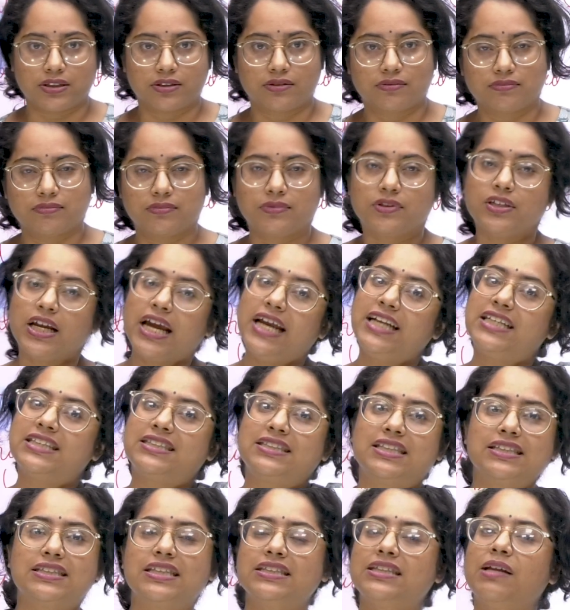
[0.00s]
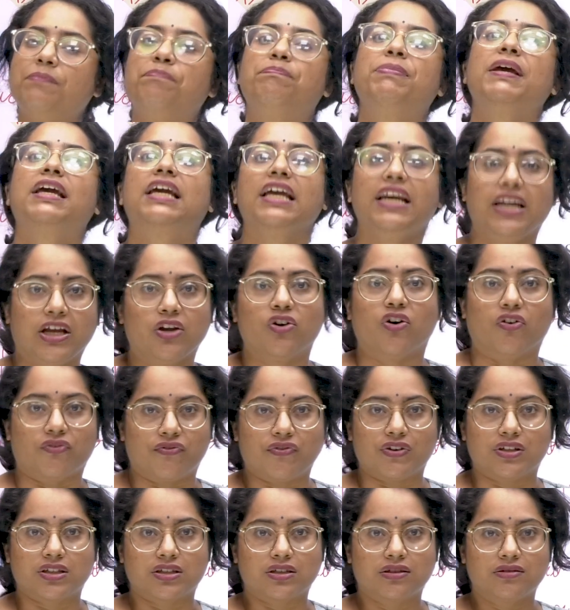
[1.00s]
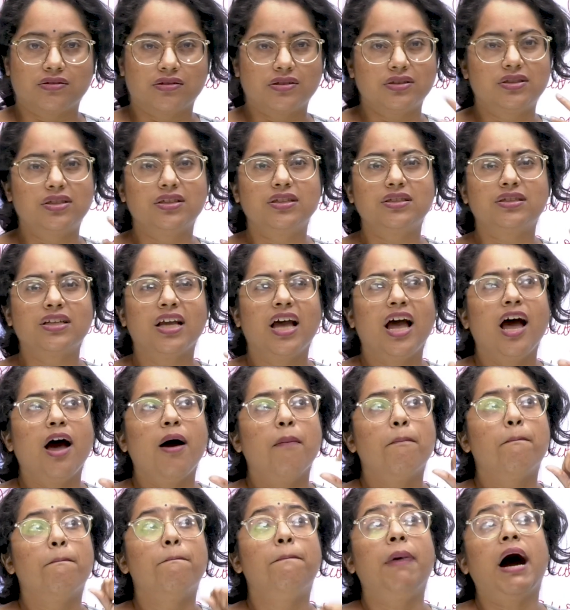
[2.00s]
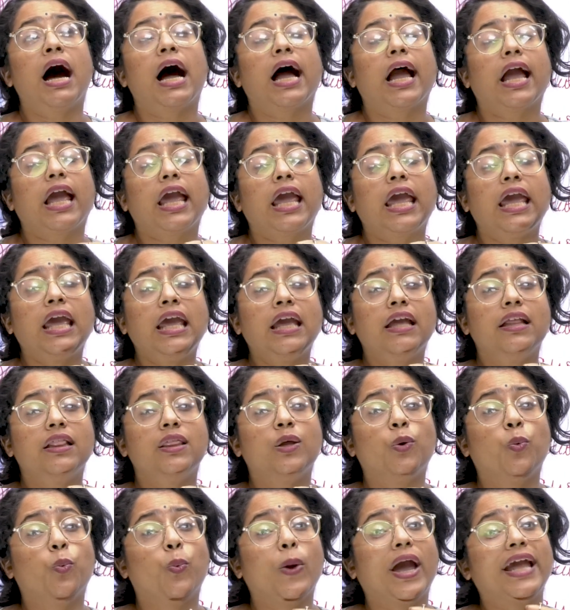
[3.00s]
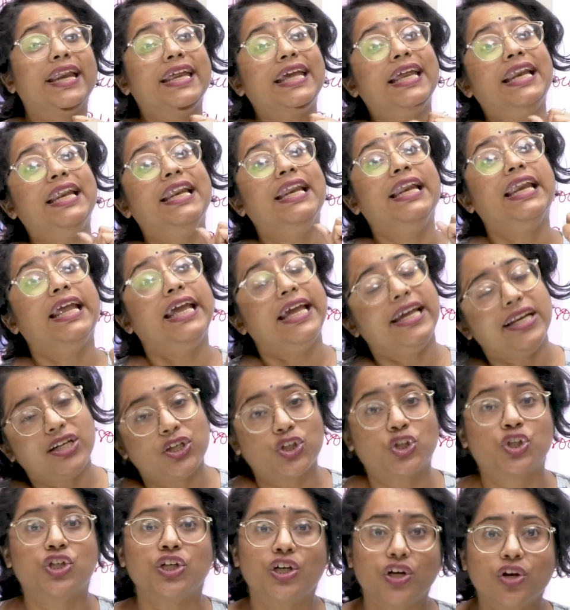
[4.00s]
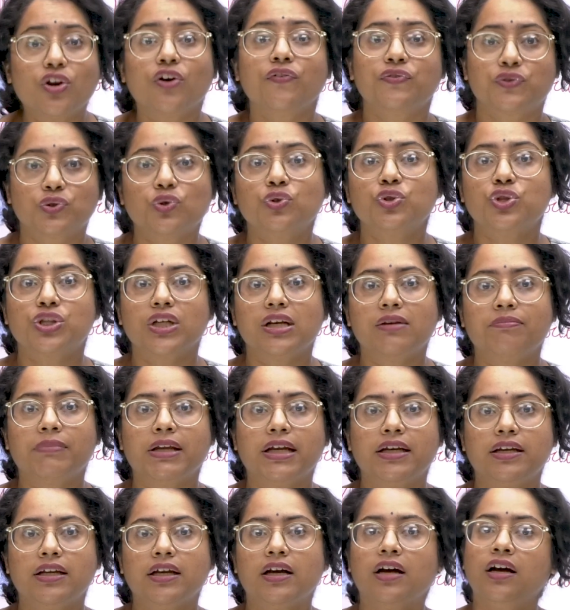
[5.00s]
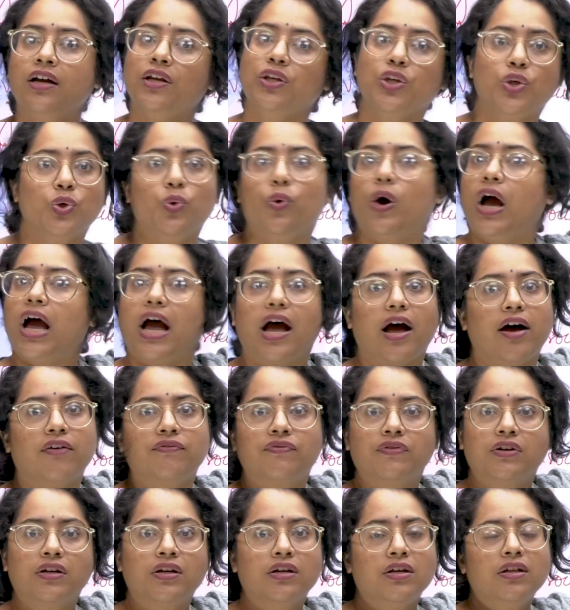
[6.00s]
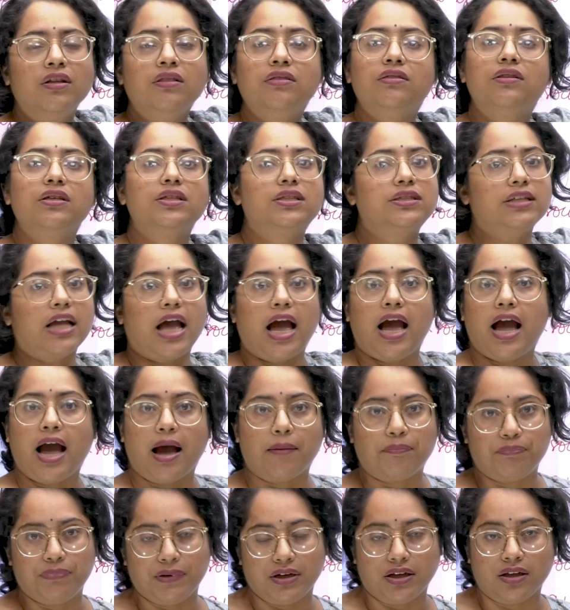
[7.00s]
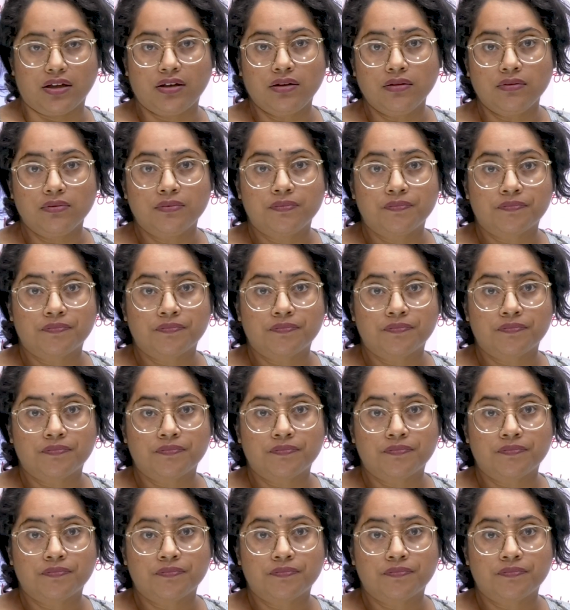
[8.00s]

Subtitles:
it. This is the beginning of it. This is by the very nature of social media, you have this happening.